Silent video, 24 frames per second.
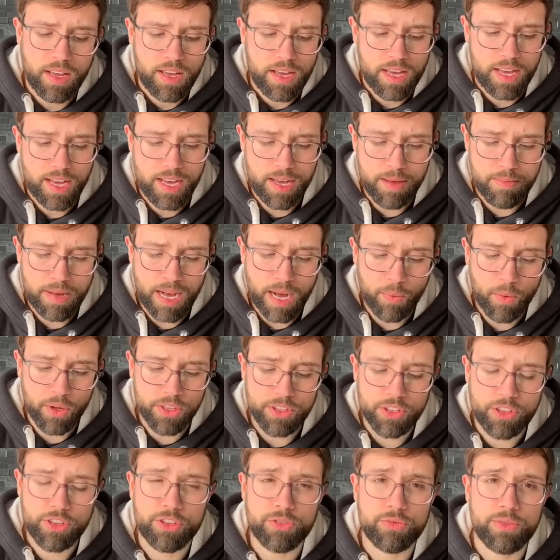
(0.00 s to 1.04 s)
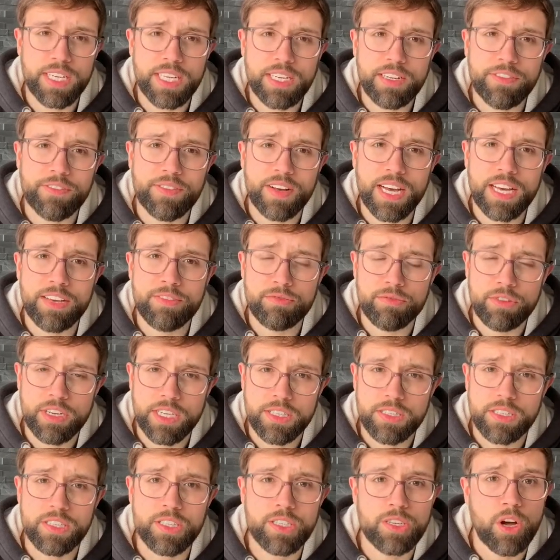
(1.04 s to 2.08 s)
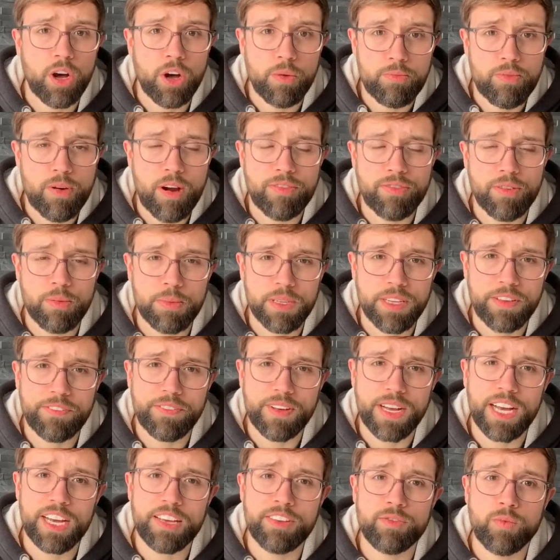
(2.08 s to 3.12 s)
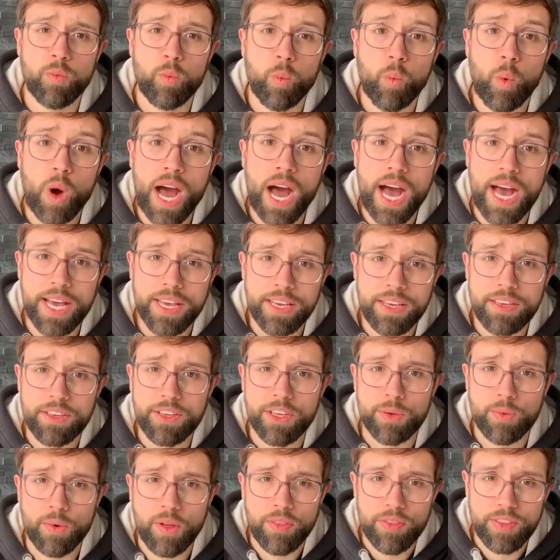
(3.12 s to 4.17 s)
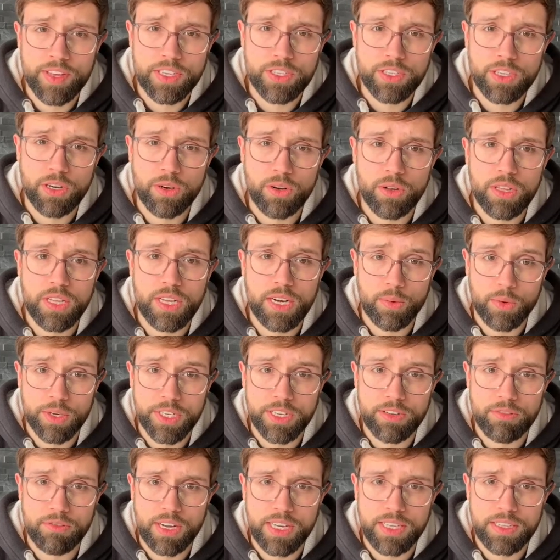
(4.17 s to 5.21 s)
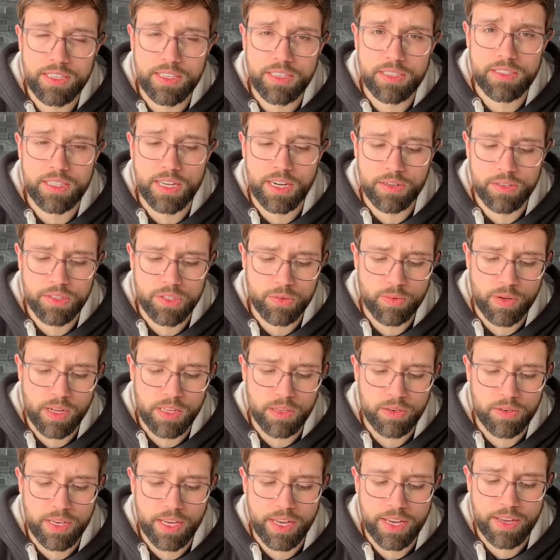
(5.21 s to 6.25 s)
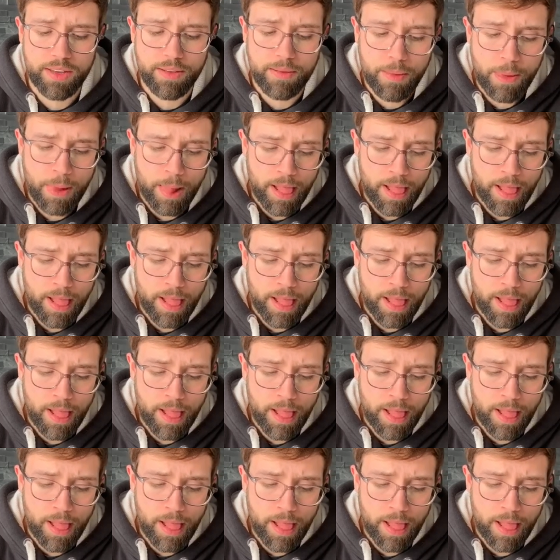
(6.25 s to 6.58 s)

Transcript: I want 3 to 5 reasons, preferably 5, why you want this goal, and I want you to write these down as well, okay?